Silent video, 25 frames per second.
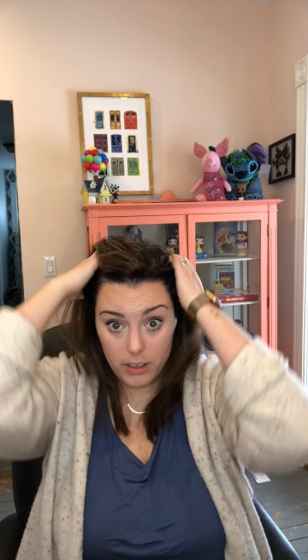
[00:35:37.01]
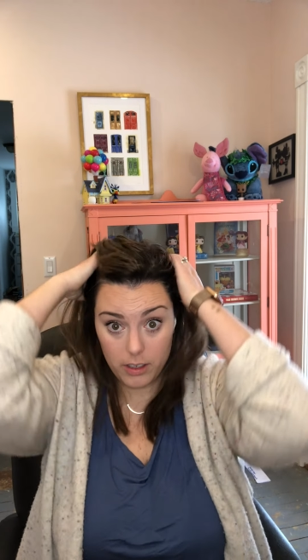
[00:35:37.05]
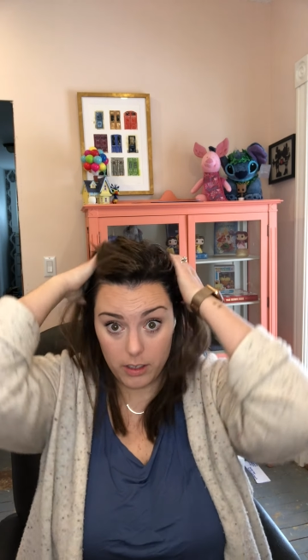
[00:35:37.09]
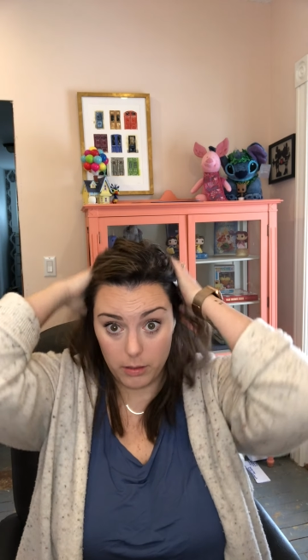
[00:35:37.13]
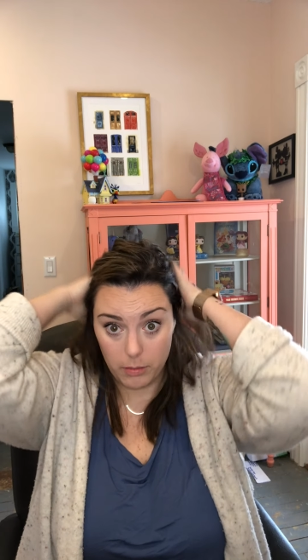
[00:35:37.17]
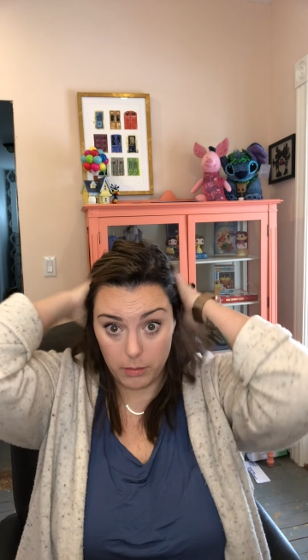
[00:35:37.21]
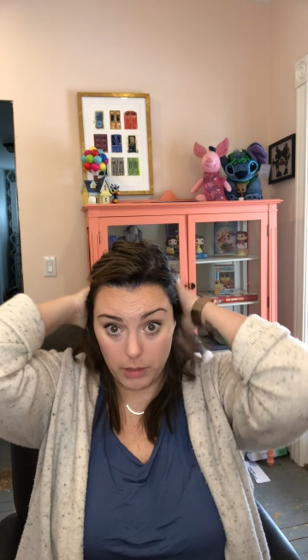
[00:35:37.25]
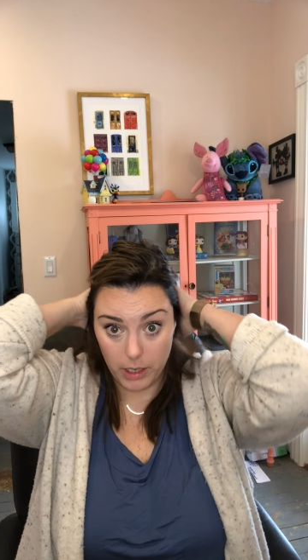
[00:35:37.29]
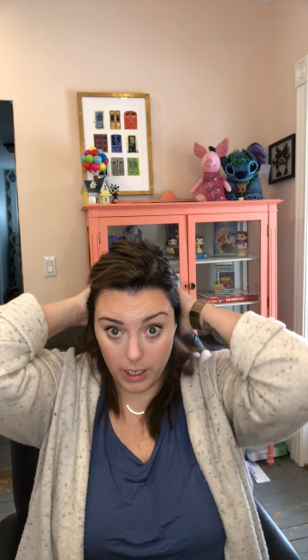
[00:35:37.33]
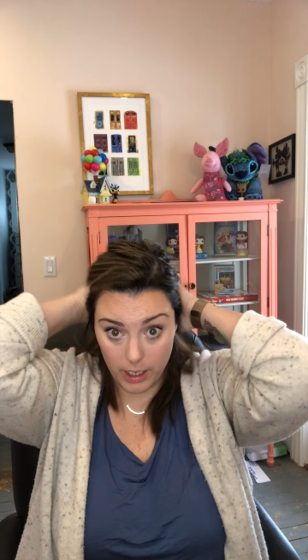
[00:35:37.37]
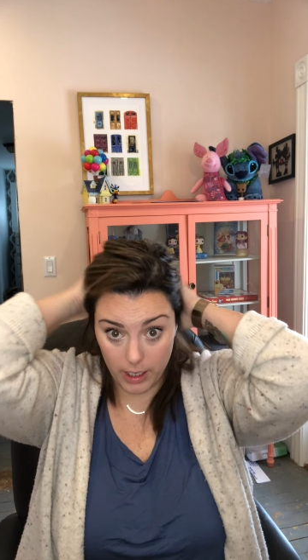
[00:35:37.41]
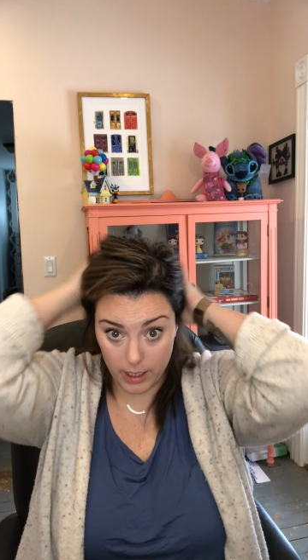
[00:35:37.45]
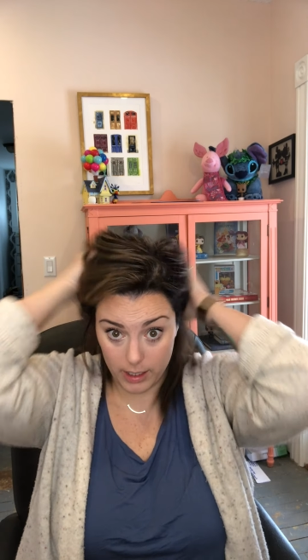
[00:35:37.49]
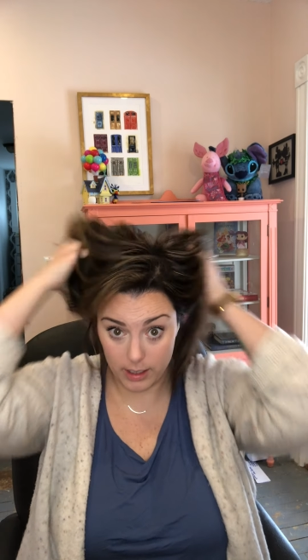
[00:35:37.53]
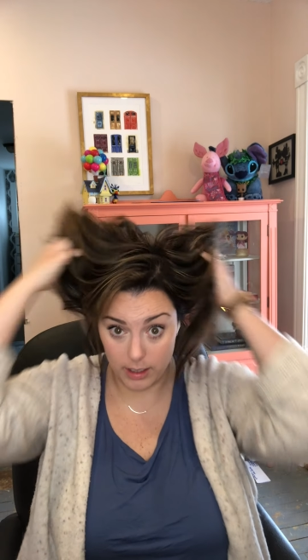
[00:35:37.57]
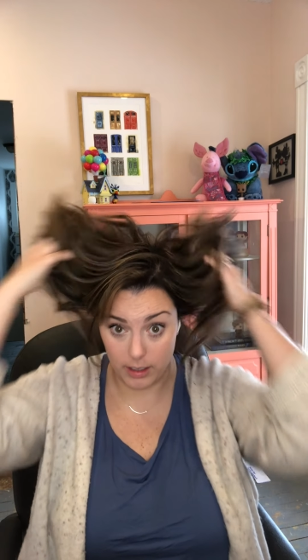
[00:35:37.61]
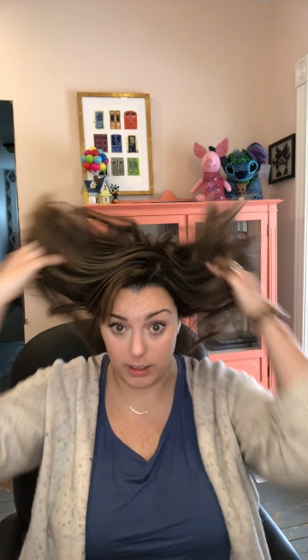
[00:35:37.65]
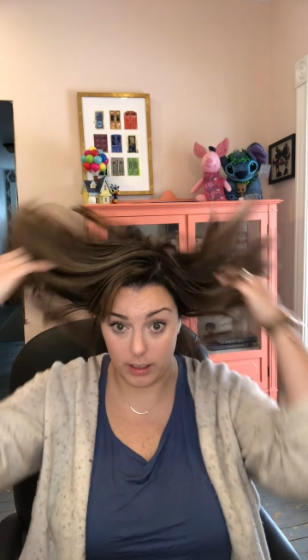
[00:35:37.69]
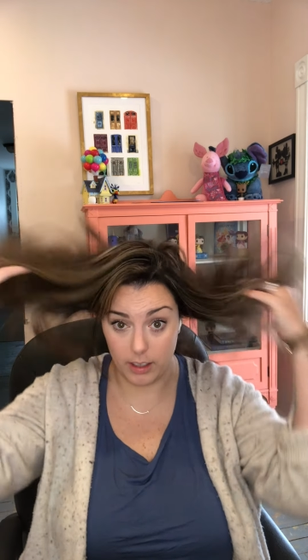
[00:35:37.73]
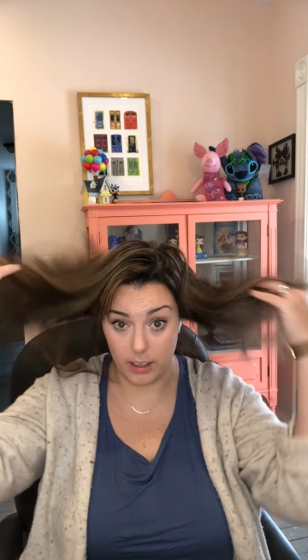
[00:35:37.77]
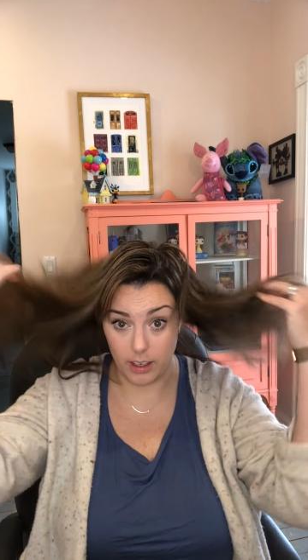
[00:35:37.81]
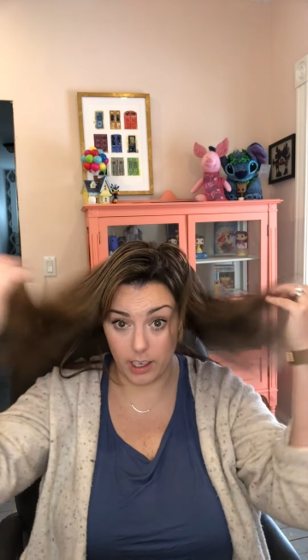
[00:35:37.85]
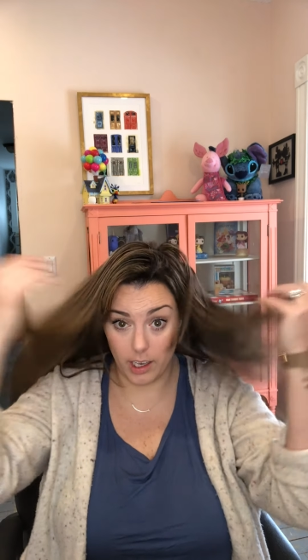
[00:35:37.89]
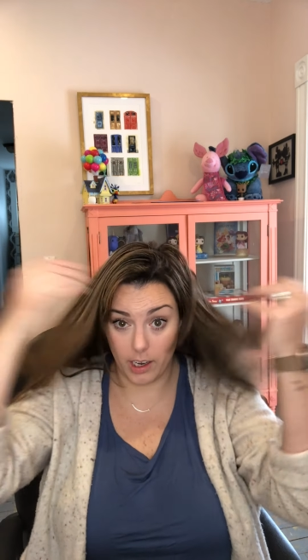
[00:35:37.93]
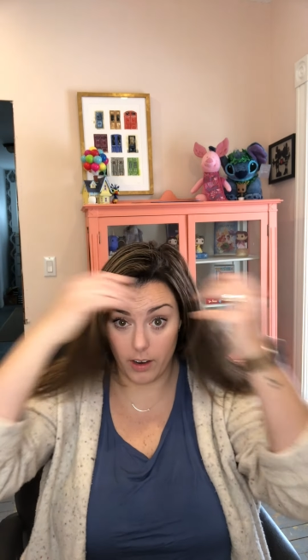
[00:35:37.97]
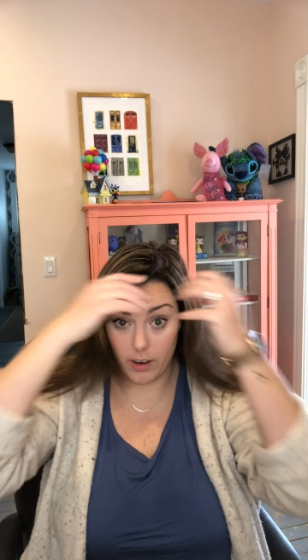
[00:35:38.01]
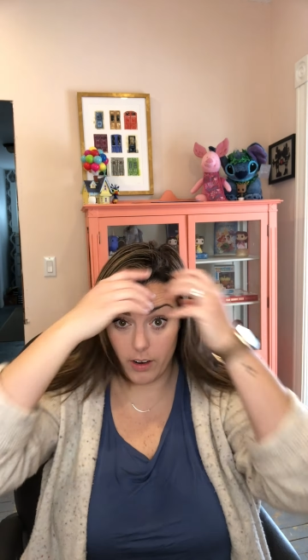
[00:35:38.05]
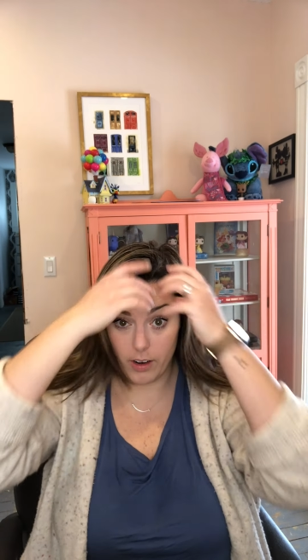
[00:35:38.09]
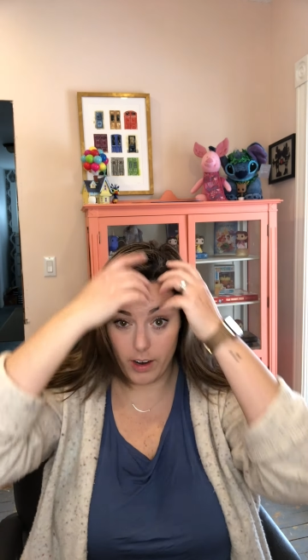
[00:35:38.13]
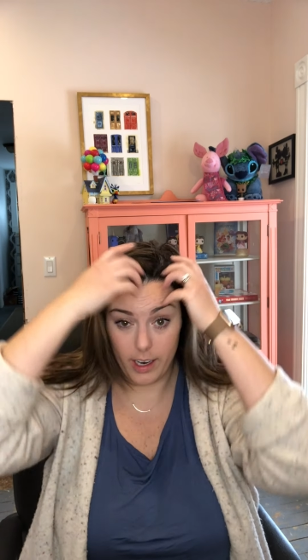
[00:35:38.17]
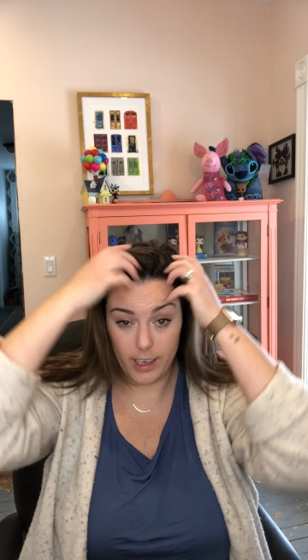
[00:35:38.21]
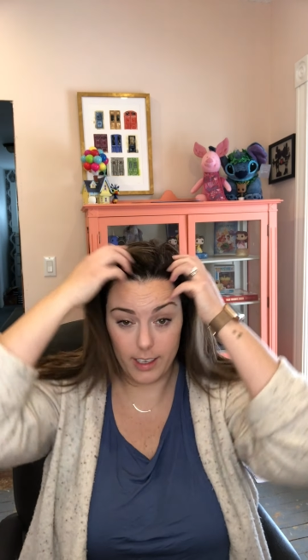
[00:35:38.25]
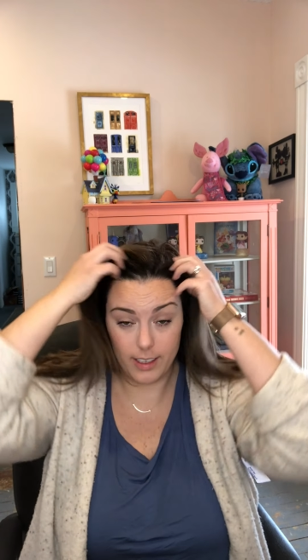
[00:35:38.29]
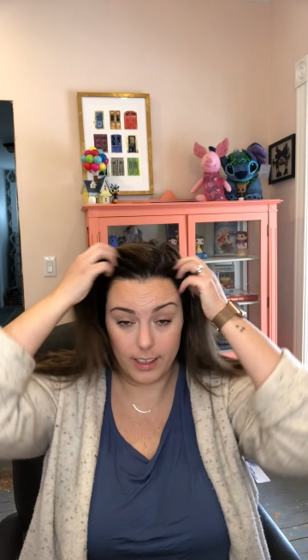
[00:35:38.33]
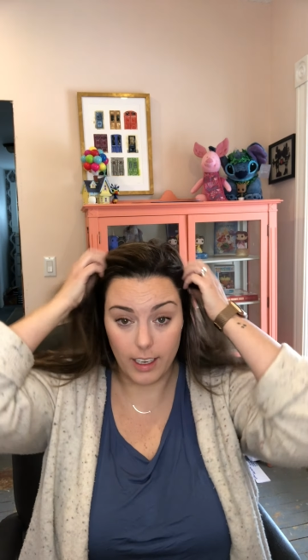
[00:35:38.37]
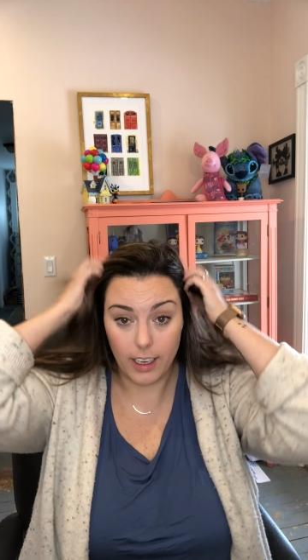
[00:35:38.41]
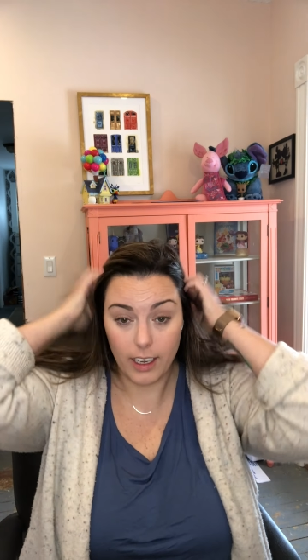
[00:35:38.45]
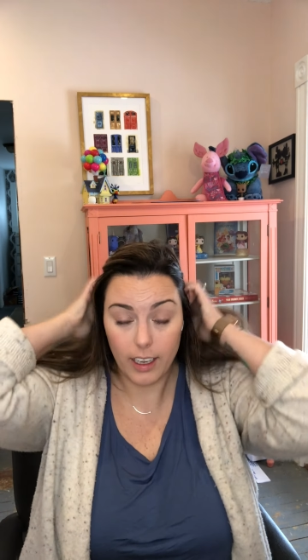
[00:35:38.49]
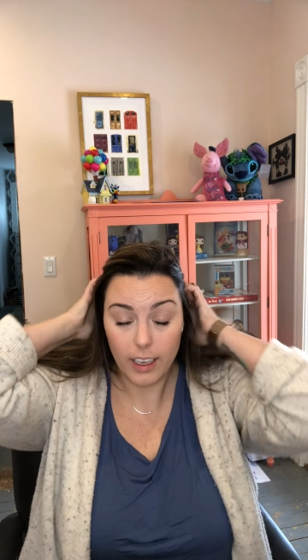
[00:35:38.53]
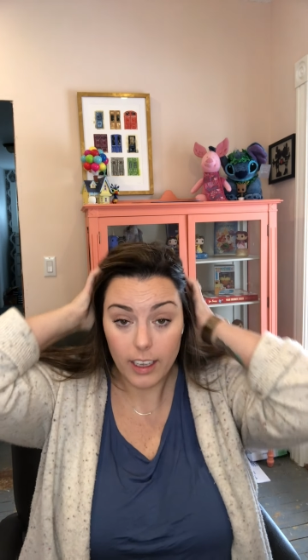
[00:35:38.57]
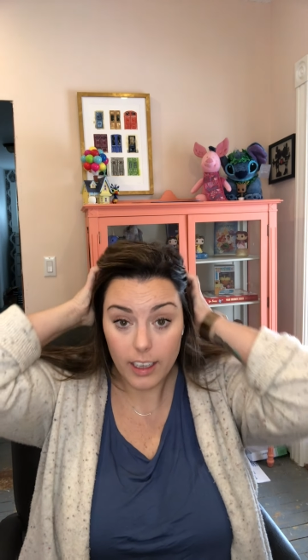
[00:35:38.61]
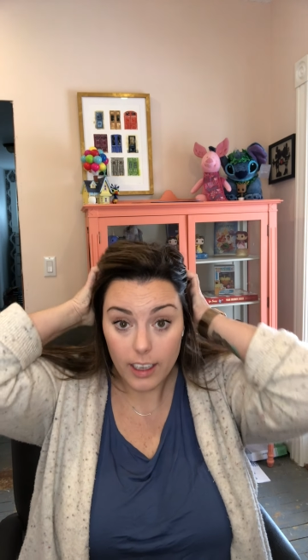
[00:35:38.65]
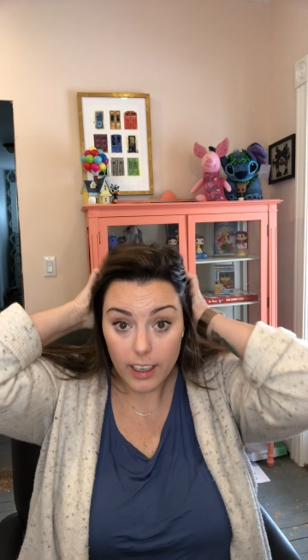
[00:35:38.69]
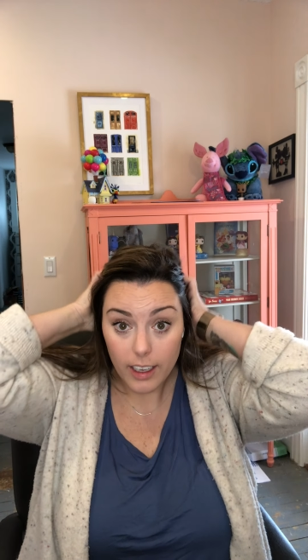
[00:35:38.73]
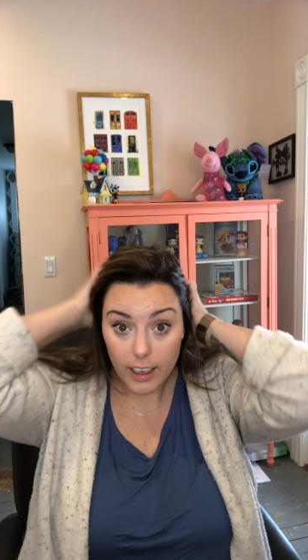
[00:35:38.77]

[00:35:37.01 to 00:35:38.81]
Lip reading: Zoom meeting because you look like you're crazy.